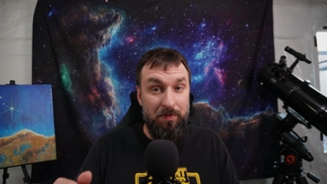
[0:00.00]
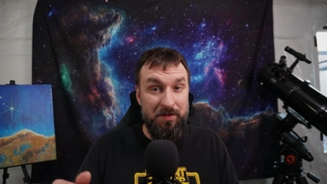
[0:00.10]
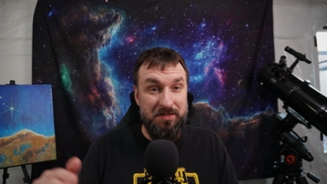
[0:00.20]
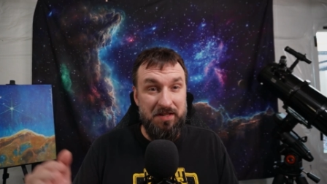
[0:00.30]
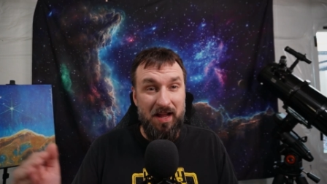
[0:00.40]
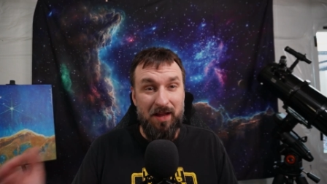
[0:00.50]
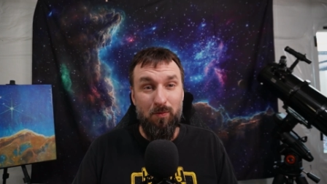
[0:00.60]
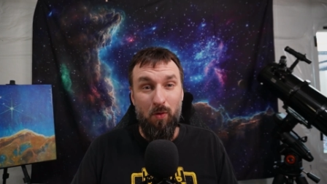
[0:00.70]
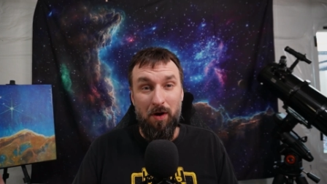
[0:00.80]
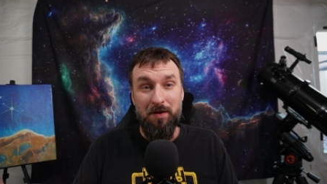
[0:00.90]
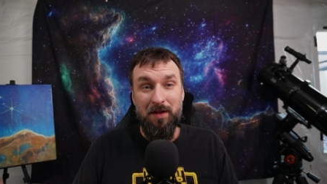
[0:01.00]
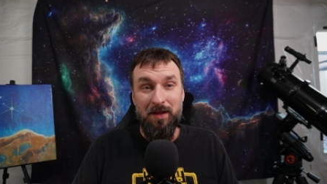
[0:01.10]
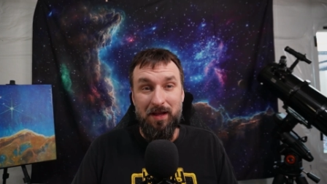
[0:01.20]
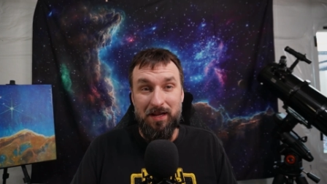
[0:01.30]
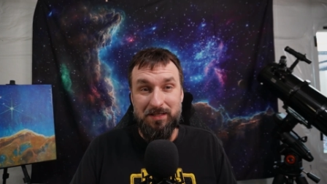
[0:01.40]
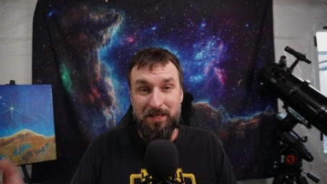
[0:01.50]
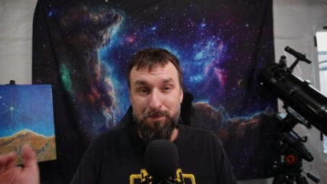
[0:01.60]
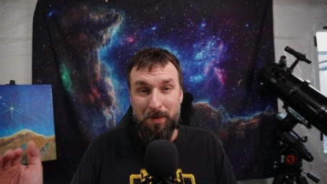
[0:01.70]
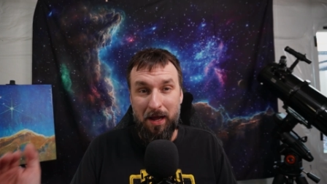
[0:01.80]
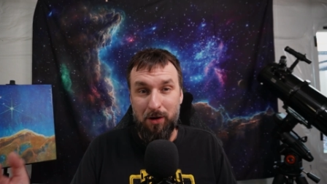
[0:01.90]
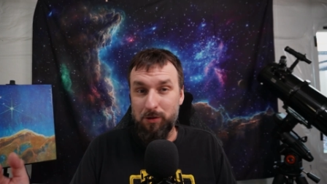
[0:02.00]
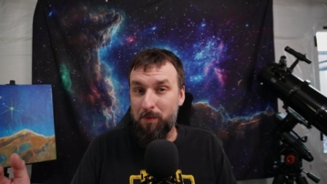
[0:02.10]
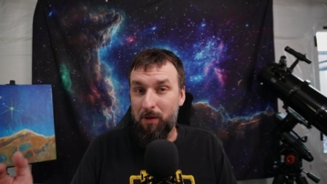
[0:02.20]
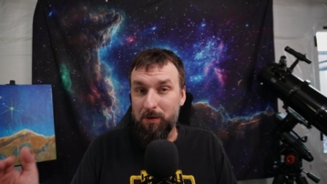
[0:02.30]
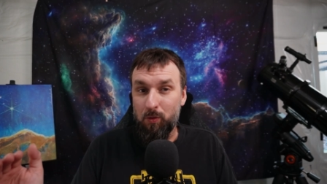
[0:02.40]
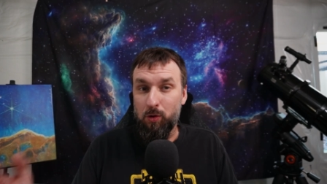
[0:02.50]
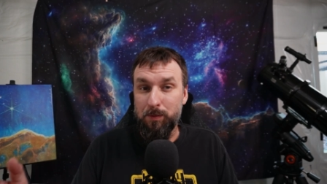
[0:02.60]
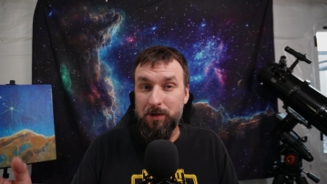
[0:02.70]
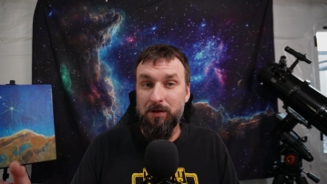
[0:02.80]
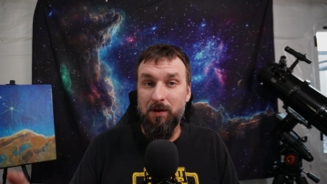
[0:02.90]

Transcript: The second one is the parabolic orbit.